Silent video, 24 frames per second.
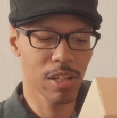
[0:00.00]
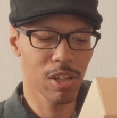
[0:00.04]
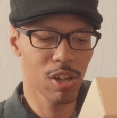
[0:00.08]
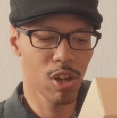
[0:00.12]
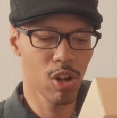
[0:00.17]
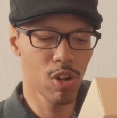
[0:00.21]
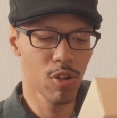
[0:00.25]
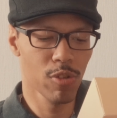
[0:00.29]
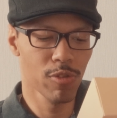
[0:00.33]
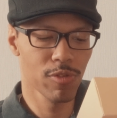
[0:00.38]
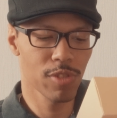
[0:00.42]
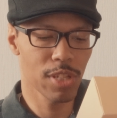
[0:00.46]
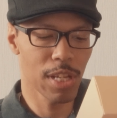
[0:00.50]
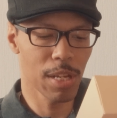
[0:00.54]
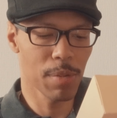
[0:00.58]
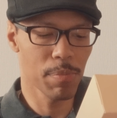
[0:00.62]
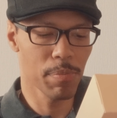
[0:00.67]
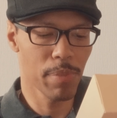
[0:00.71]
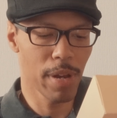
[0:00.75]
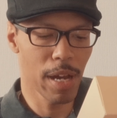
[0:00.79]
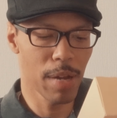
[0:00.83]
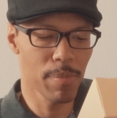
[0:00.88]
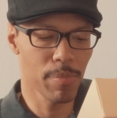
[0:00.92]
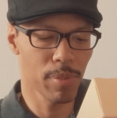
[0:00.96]
cloves
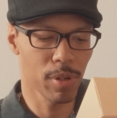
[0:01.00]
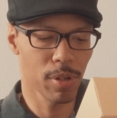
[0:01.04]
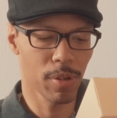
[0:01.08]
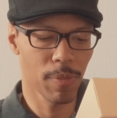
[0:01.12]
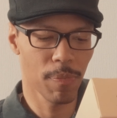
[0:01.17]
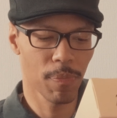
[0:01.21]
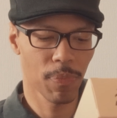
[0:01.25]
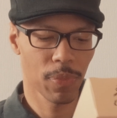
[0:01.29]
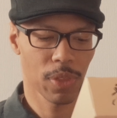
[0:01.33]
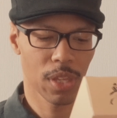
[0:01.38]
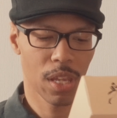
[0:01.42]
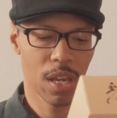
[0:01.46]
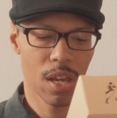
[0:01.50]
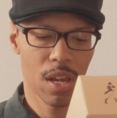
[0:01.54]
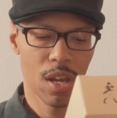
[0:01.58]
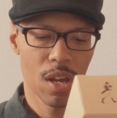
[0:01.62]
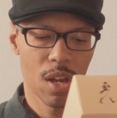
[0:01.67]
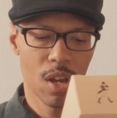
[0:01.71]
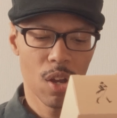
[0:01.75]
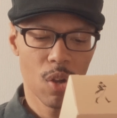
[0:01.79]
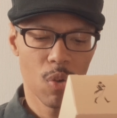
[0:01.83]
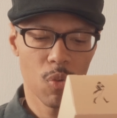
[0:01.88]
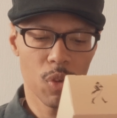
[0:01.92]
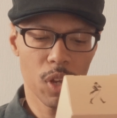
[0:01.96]
and pepper.
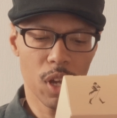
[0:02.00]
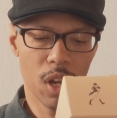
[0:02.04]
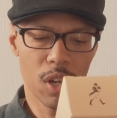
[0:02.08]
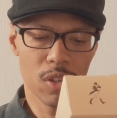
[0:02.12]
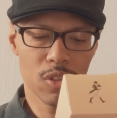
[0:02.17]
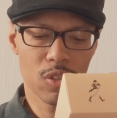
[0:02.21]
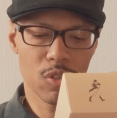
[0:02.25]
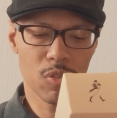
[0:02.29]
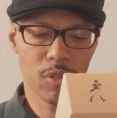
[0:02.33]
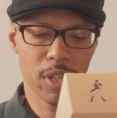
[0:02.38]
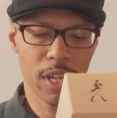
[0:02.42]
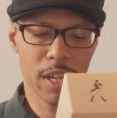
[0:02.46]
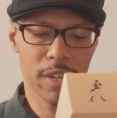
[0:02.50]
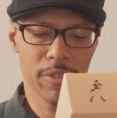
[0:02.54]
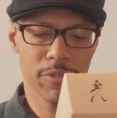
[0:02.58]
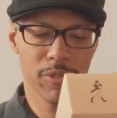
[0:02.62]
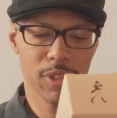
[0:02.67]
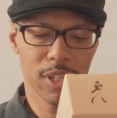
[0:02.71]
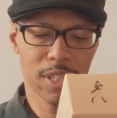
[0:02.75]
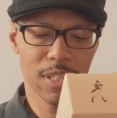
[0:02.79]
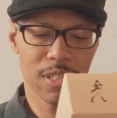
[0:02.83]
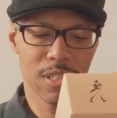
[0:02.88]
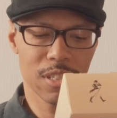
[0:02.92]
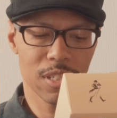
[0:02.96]
We also
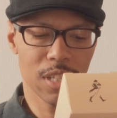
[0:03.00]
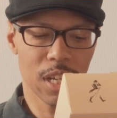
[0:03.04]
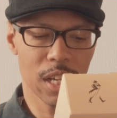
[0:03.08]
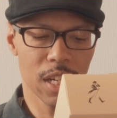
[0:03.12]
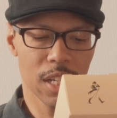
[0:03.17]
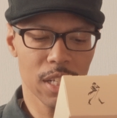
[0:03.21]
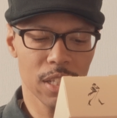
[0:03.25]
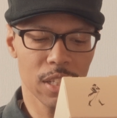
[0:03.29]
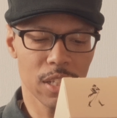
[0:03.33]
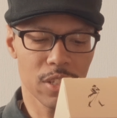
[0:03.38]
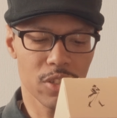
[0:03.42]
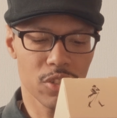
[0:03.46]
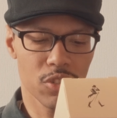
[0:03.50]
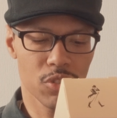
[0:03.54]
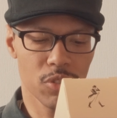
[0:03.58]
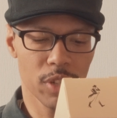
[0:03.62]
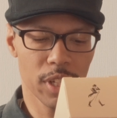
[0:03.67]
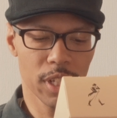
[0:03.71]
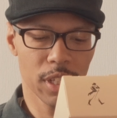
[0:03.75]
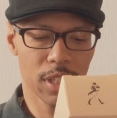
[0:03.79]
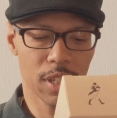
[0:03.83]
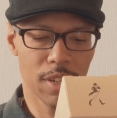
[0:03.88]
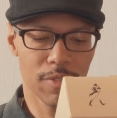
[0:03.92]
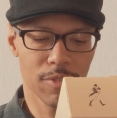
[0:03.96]
carefully studied the
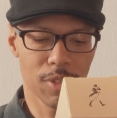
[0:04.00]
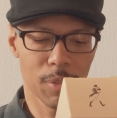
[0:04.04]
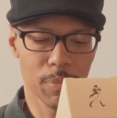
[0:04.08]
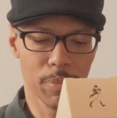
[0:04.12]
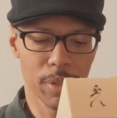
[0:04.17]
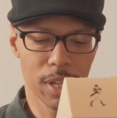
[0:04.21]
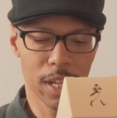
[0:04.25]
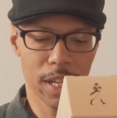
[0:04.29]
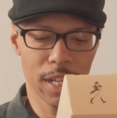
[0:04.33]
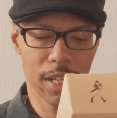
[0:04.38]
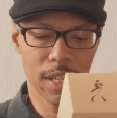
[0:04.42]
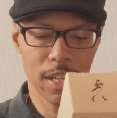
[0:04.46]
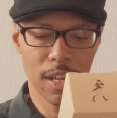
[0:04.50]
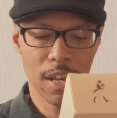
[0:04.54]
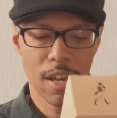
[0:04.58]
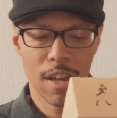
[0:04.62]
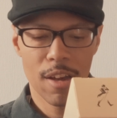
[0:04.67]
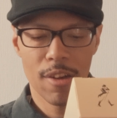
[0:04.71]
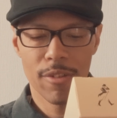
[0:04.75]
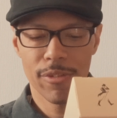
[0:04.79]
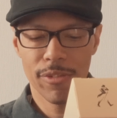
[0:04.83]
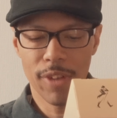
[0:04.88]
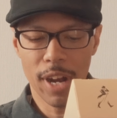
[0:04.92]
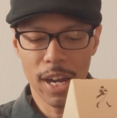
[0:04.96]
strength of the blend,
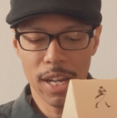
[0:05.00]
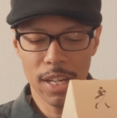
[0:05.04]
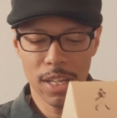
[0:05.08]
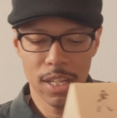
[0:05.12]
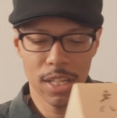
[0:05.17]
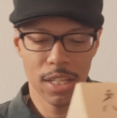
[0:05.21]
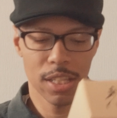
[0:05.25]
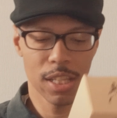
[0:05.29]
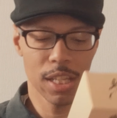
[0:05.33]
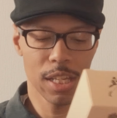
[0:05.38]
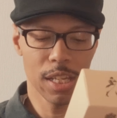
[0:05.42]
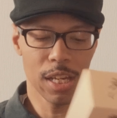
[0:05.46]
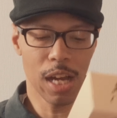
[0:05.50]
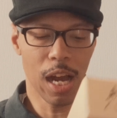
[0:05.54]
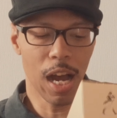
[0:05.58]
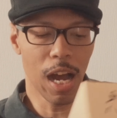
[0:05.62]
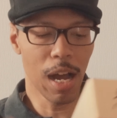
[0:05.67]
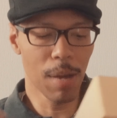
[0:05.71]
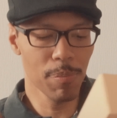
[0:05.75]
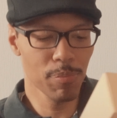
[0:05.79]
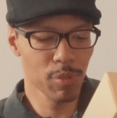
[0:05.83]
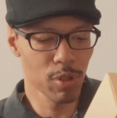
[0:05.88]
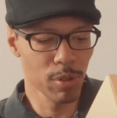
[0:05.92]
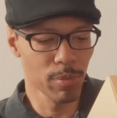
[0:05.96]
finding the
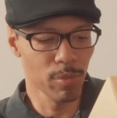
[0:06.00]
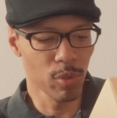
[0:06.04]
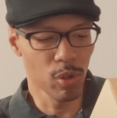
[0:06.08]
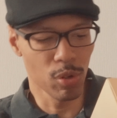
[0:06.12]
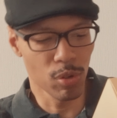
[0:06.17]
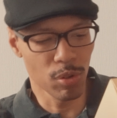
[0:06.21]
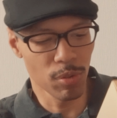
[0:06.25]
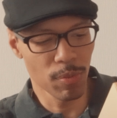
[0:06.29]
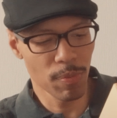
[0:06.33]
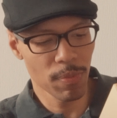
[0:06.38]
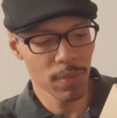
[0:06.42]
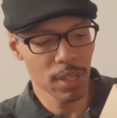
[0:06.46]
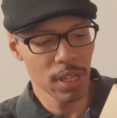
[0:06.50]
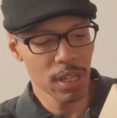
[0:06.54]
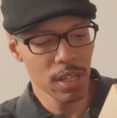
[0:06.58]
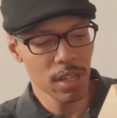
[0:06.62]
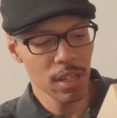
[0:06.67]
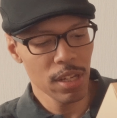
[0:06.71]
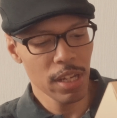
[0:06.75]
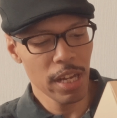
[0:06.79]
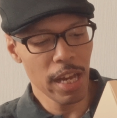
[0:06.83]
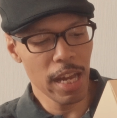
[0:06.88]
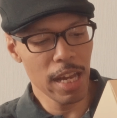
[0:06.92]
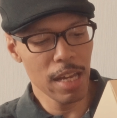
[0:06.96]
optimal
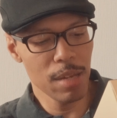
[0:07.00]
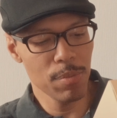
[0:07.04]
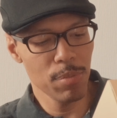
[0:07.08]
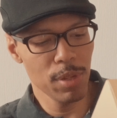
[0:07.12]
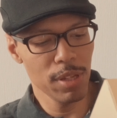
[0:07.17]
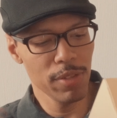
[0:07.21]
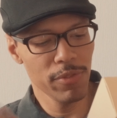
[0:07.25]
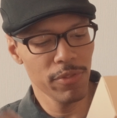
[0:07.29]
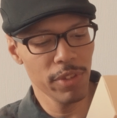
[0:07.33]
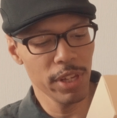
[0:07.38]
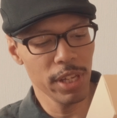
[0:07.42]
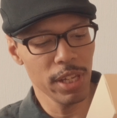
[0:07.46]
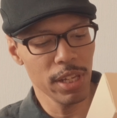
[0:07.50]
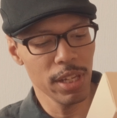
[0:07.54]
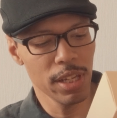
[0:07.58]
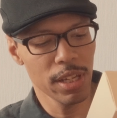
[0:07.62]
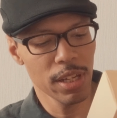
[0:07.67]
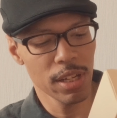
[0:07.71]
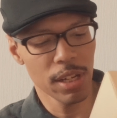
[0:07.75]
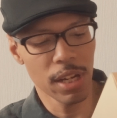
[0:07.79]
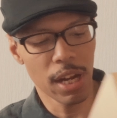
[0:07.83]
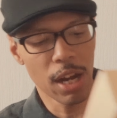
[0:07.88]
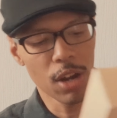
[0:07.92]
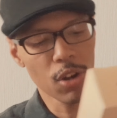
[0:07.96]

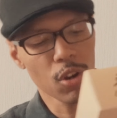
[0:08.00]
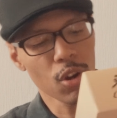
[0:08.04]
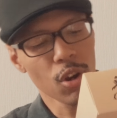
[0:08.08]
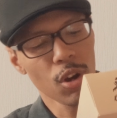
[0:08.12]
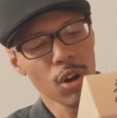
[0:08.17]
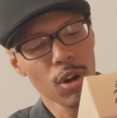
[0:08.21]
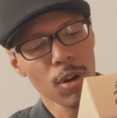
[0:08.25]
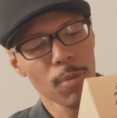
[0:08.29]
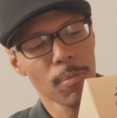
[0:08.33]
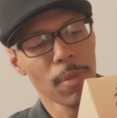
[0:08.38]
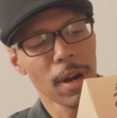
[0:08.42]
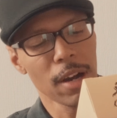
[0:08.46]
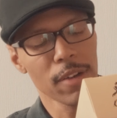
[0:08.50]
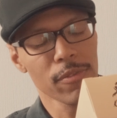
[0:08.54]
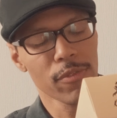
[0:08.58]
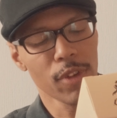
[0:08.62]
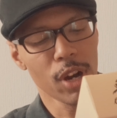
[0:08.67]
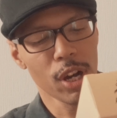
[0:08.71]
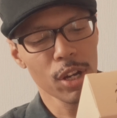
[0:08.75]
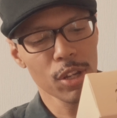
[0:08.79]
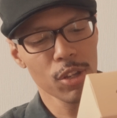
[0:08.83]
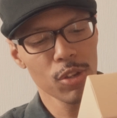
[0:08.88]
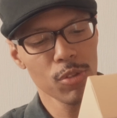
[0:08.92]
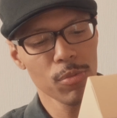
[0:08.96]
ABV, alcohol by
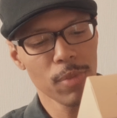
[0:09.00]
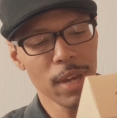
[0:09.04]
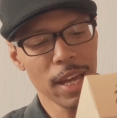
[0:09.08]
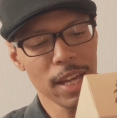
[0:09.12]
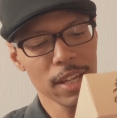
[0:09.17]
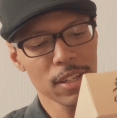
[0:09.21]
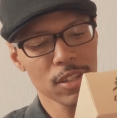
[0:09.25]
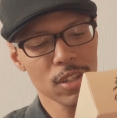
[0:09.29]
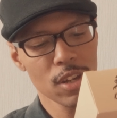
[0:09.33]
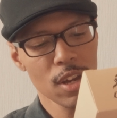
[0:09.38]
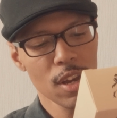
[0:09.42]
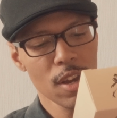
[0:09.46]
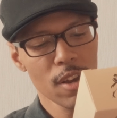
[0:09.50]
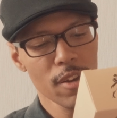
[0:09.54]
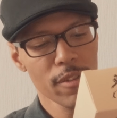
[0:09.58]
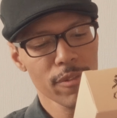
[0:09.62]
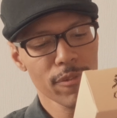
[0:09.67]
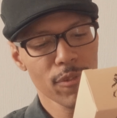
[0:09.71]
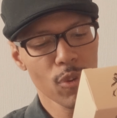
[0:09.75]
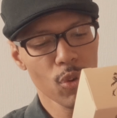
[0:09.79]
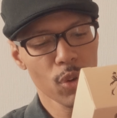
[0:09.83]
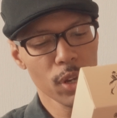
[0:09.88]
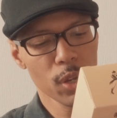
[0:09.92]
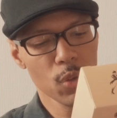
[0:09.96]
volume, at
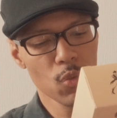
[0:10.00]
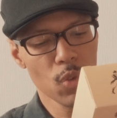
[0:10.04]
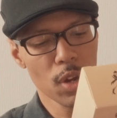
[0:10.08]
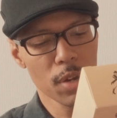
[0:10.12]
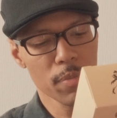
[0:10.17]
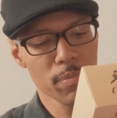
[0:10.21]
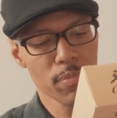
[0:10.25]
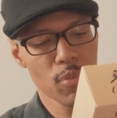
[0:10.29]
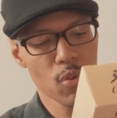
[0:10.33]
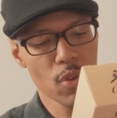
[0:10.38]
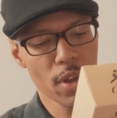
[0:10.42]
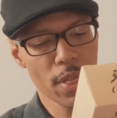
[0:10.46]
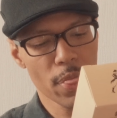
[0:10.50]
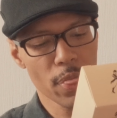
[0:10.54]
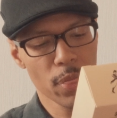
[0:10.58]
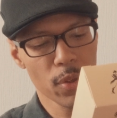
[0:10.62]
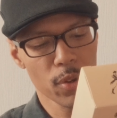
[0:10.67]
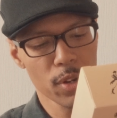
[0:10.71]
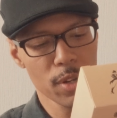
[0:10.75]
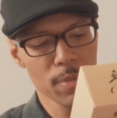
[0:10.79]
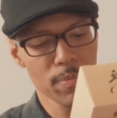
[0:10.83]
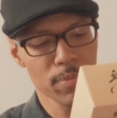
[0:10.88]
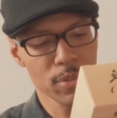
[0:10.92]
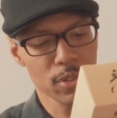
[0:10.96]

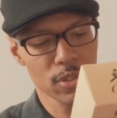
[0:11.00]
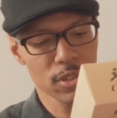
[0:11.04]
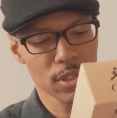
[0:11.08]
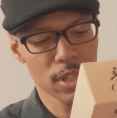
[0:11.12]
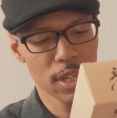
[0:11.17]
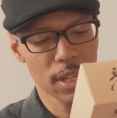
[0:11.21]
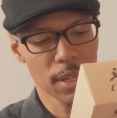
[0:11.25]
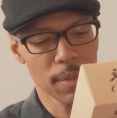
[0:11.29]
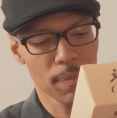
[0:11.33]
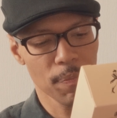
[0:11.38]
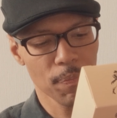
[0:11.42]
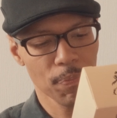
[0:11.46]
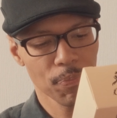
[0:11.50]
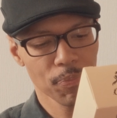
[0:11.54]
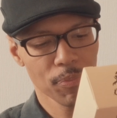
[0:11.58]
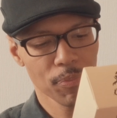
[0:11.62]
41.3%.